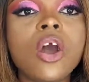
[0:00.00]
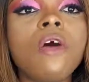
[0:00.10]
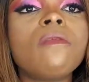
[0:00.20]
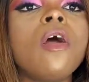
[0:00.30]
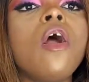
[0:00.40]

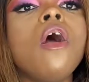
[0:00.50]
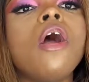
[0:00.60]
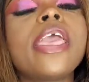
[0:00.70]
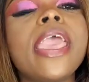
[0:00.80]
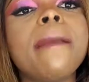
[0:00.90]
Okay,
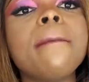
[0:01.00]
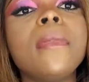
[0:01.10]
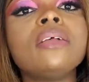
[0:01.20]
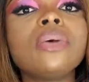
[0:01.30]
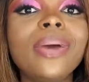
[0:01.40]
so when
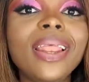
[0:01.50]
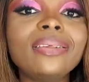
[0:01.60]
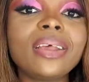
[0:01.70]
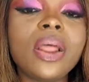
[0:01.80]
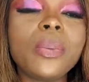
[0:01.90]
I started
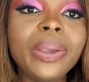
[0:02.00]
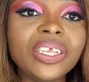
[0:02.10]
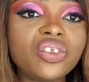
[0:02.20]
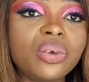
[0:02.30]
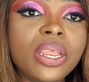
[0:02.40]
waist
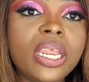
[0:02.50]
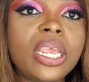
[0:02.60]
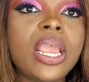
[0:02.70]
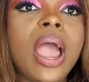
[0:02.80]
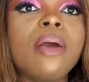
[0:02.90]
training, I was